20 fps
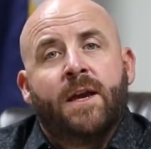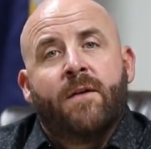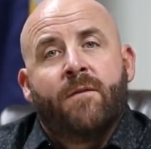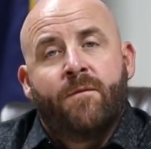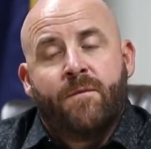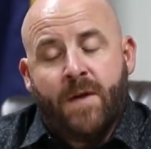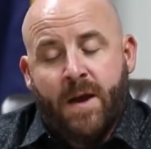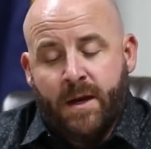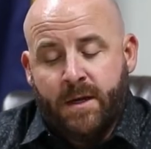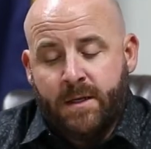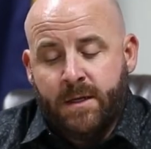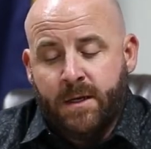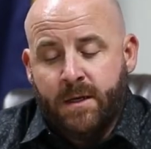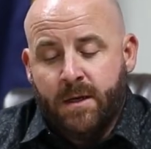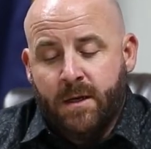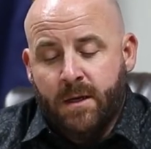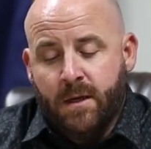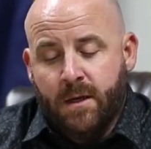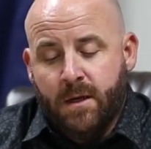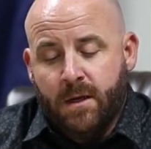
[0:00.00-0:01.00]
affected
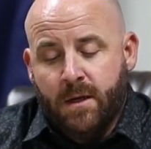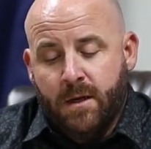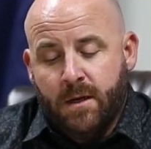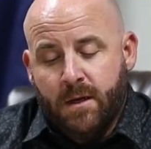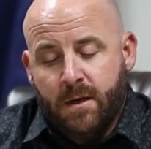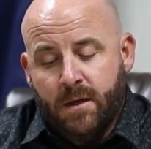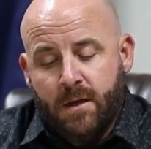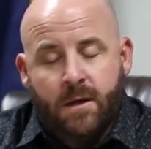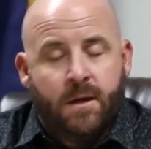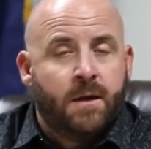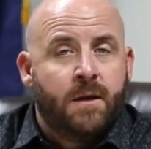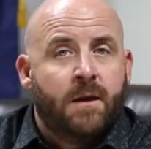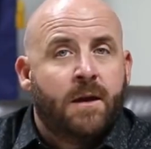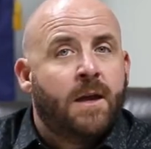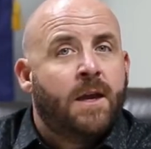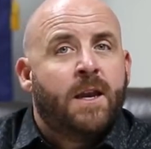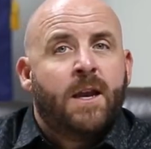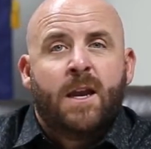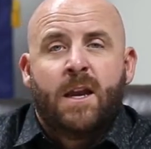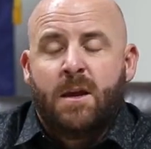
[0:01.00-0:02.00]

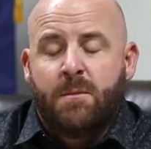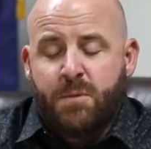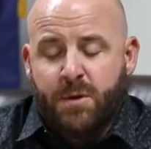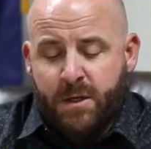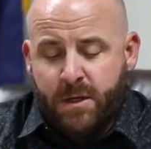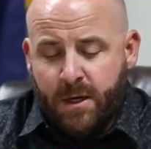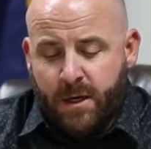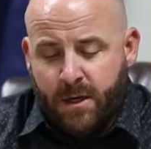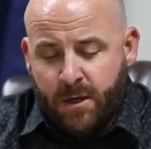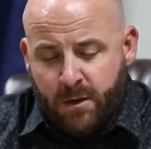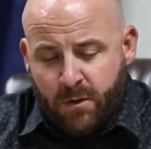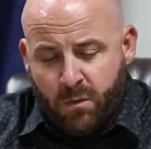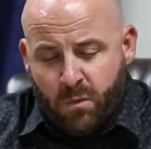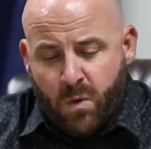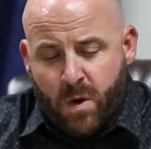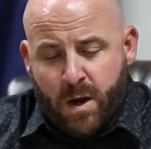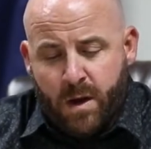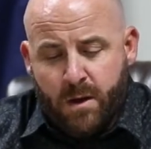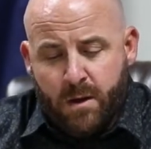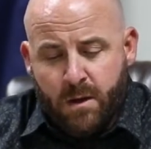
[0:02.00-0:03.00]
in any particular
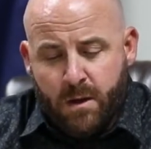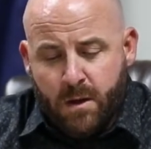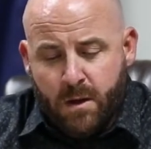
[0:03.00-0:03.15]
way.